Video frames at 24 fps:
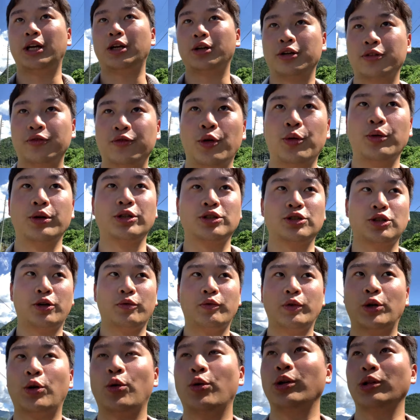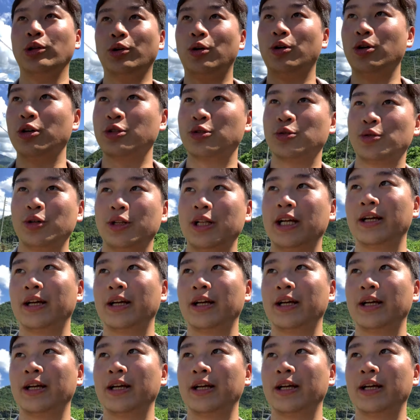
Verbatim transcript: out your phone and start recording the whole store.